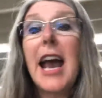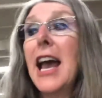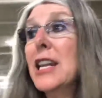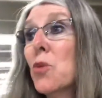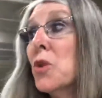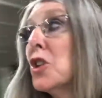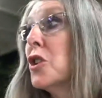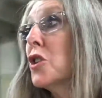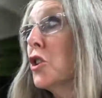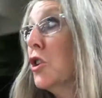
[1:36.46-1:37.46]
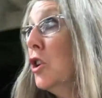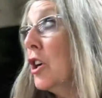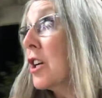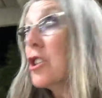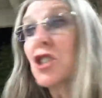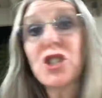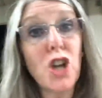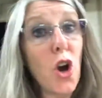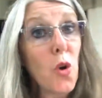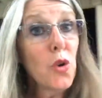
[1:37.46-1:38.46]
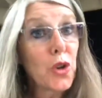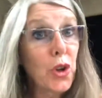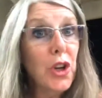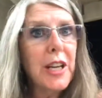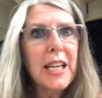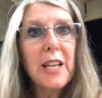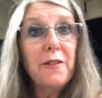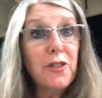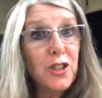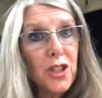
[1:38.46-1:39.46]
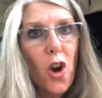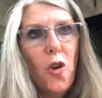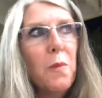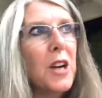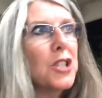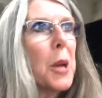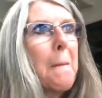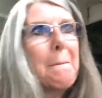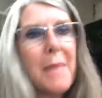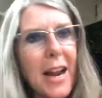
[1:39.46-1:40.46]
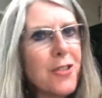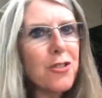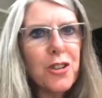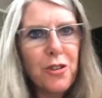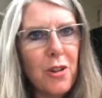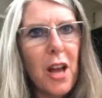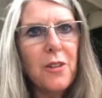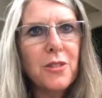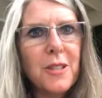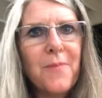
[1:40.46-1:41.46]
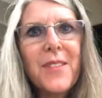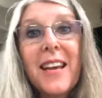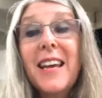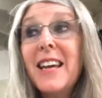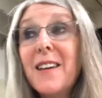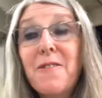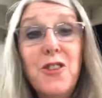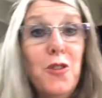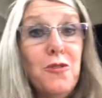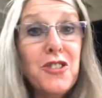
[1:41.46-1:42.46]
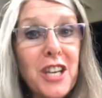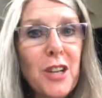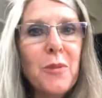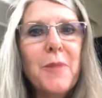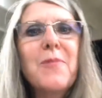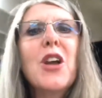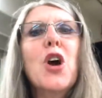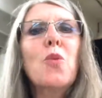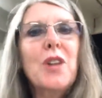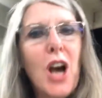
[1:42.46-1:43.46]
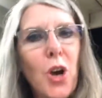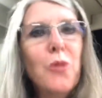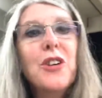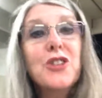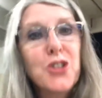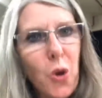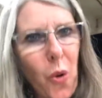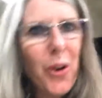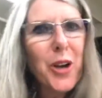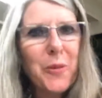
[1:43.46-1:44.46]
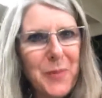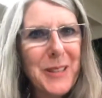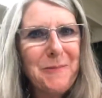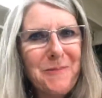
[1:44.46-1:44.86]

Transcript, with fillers: and it would look so good and give you so much major kudos if you gentlemen would hold the door open